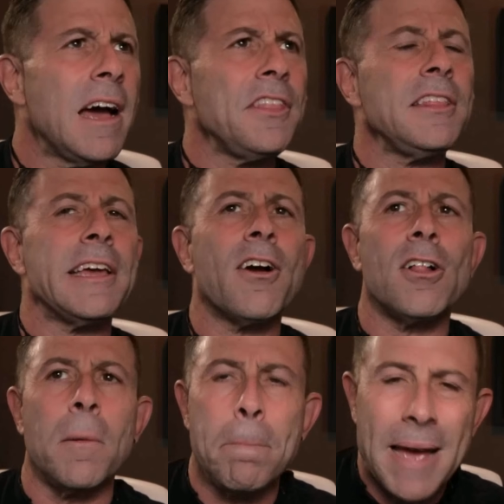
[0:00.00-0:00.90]
I think they
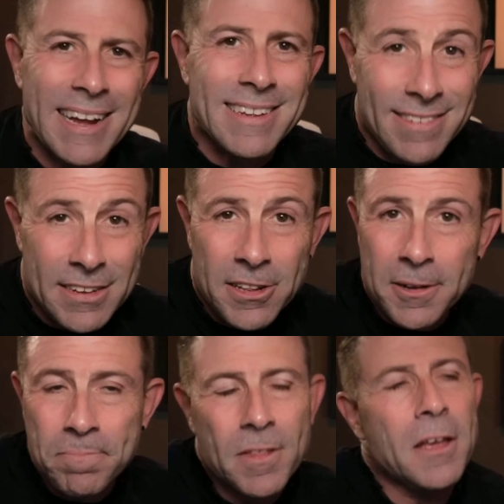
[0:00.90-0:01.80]
call them
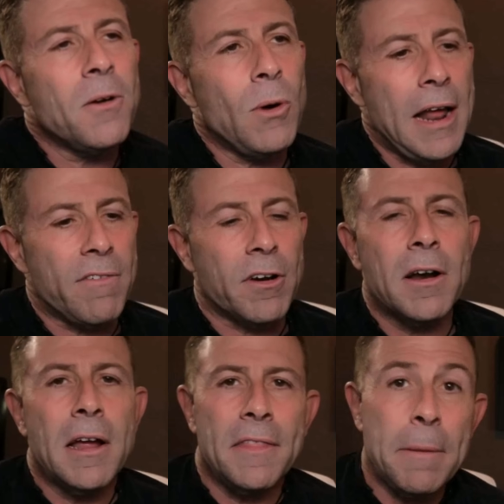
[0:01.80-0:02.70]
Mechazilla, whatever.